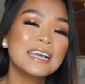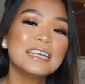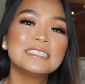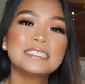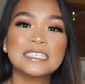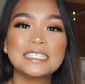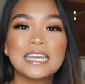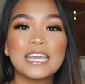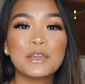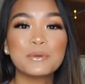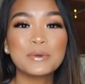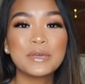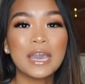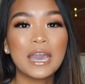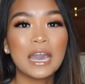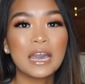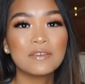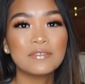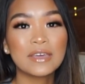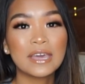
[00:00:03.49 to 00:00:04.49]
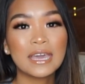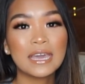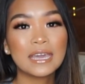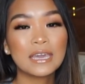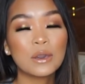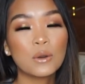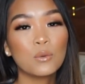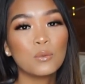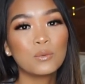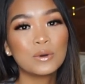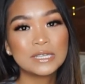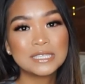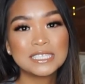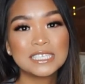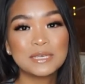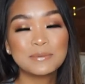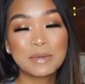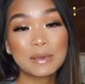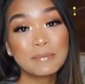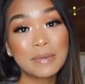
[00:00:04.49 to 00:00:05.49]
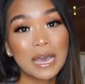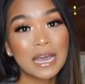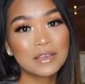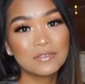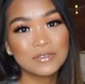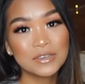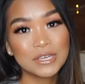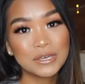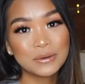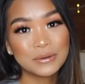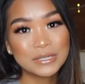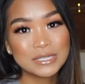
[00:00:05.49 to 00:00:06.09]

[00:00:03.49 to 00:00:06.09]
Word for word: Today we have a what's in my bag video,